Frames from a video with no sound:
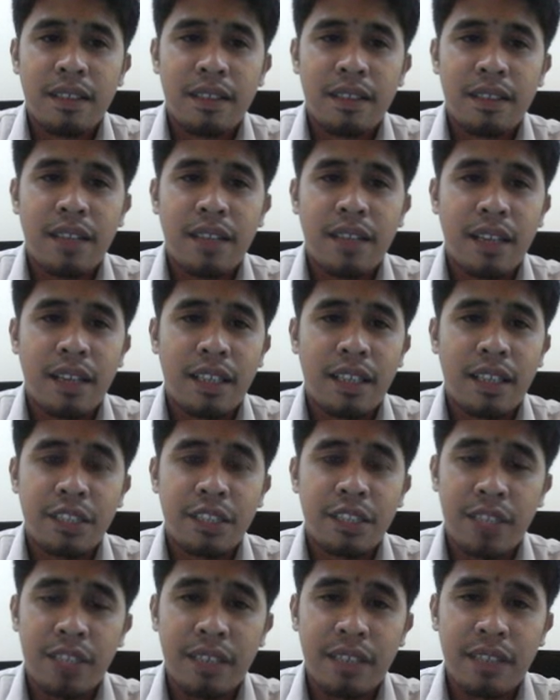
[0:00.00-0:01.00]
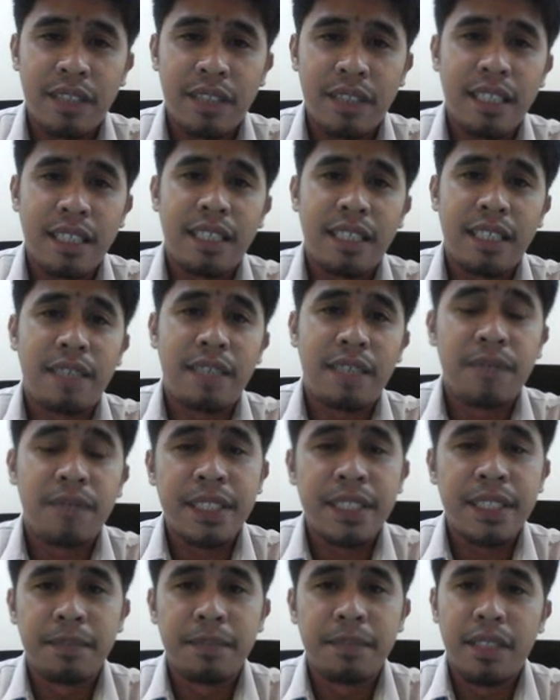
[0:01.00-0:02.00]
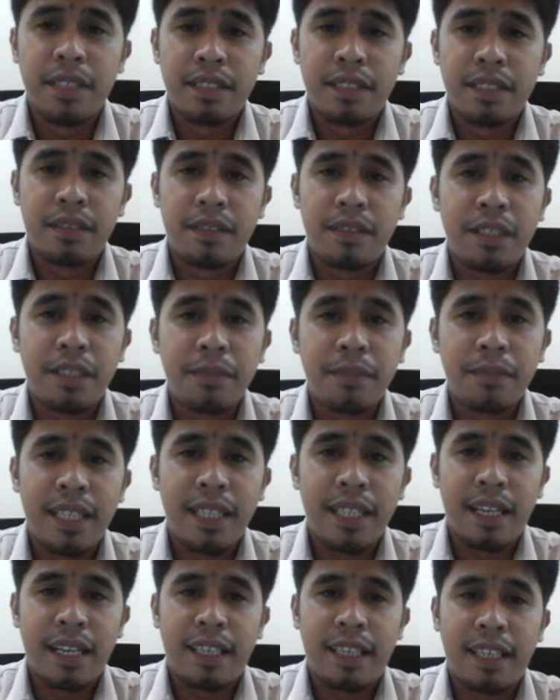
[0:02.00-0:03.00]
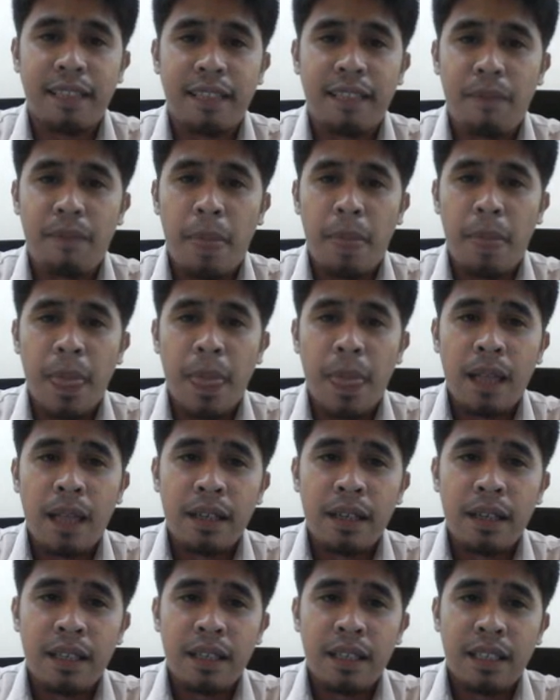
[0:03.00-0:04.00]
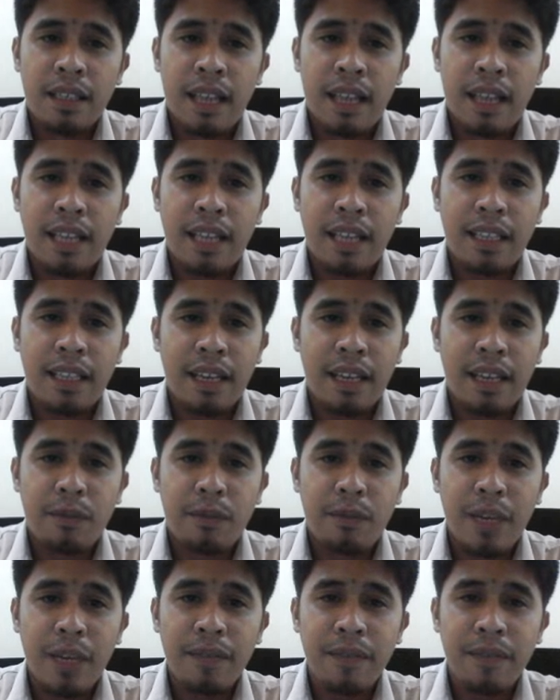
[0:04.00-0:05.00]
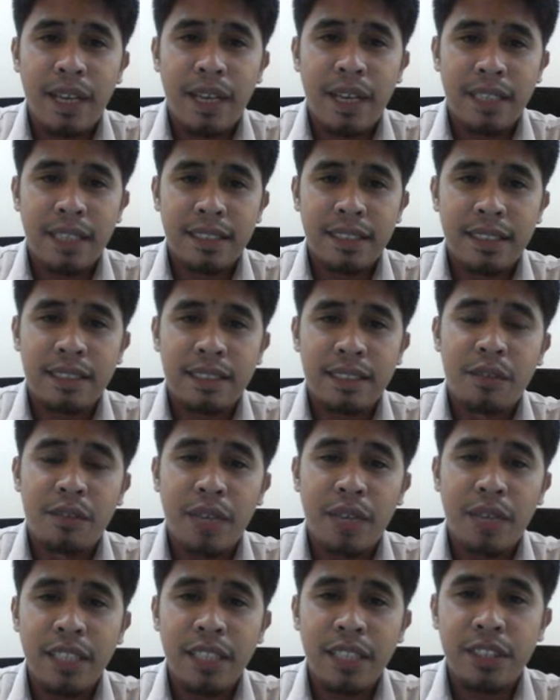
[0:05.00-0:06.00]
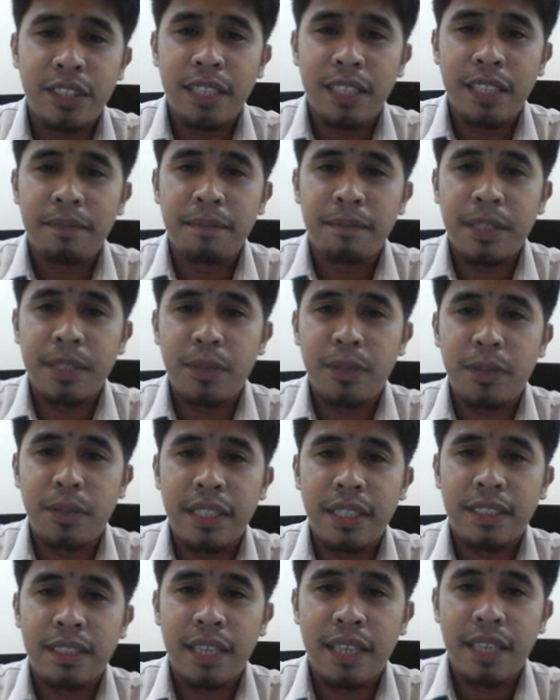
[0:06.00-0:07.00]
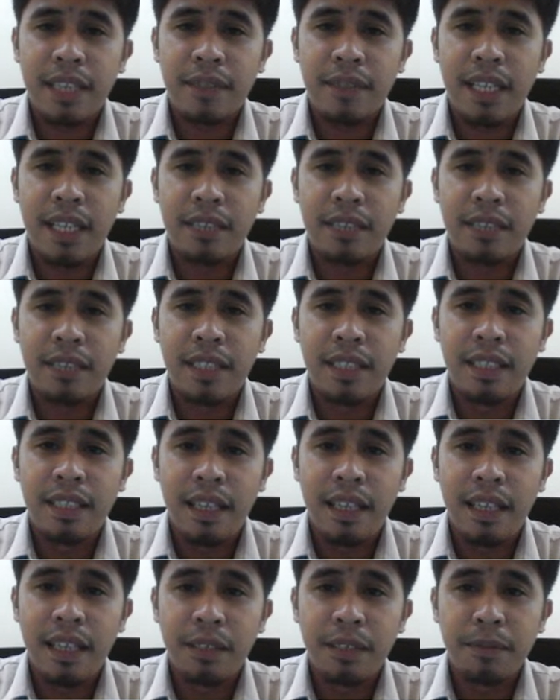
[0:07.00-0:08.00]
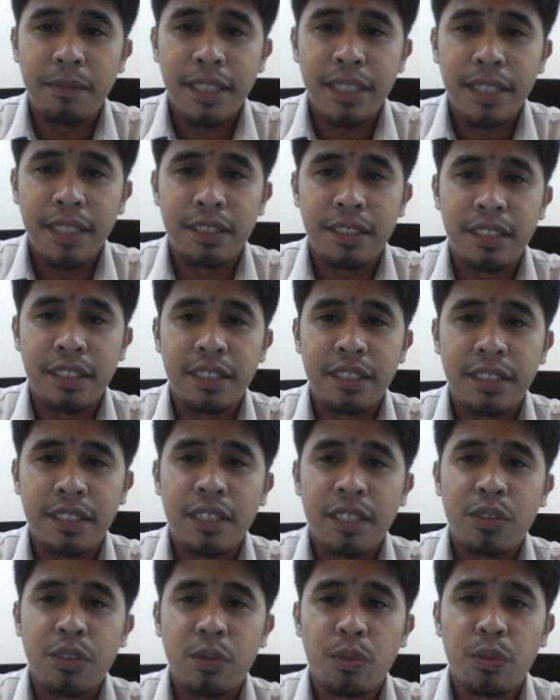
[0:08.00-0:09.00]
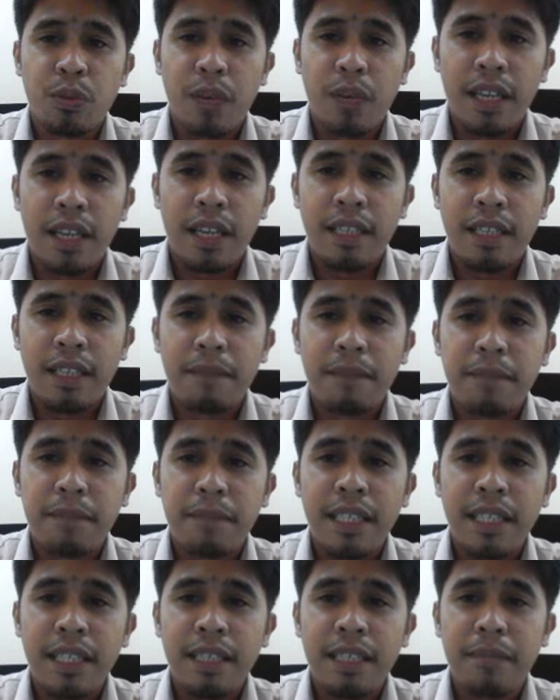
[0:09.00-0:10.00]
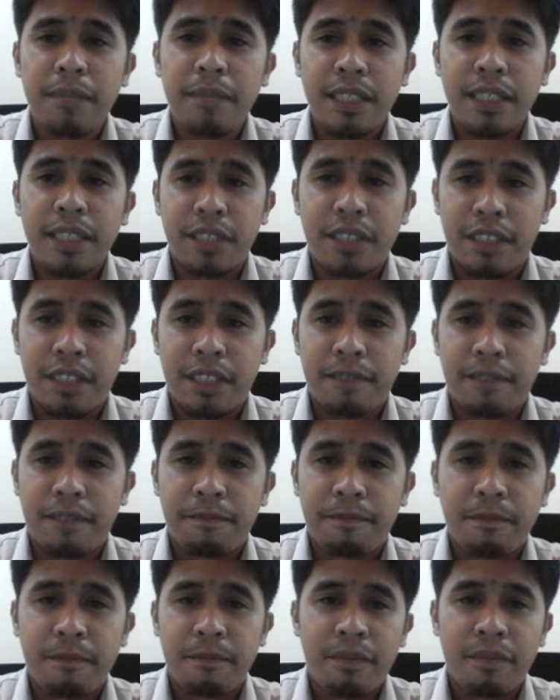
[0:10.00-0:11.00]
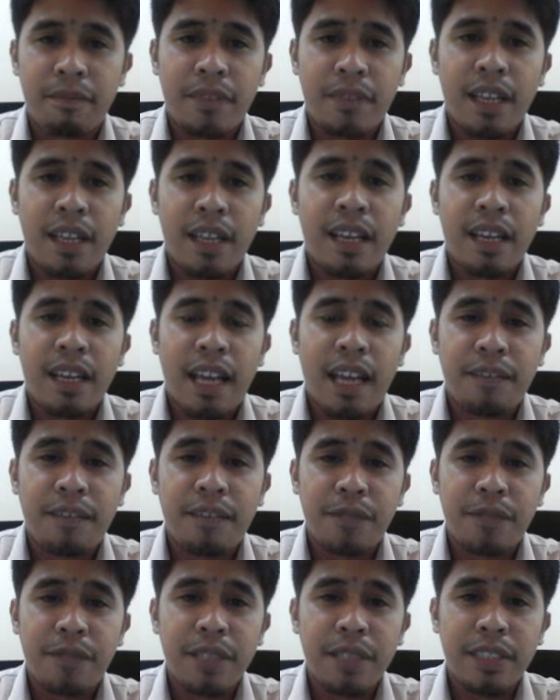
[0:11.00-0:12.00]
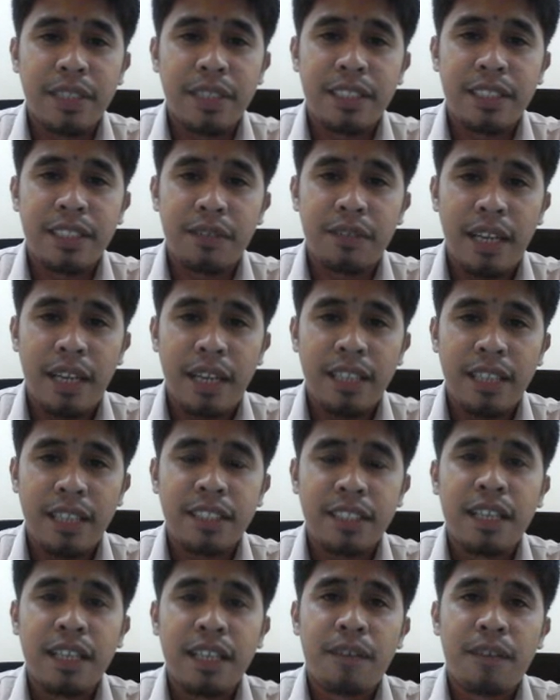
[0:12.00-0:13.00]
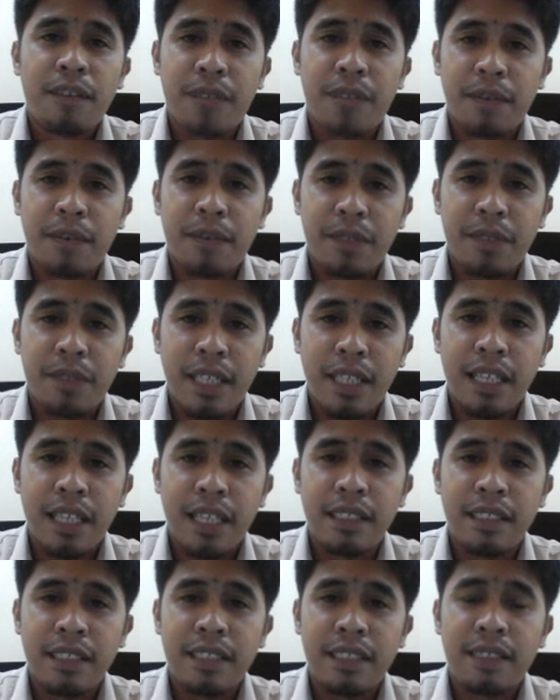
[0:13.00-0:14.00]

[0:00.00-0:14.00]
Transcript: They are generally invisible to the human eye, and they have wavelengths ranging between 700 nanometers to 1 millimeter, and frequency range from 430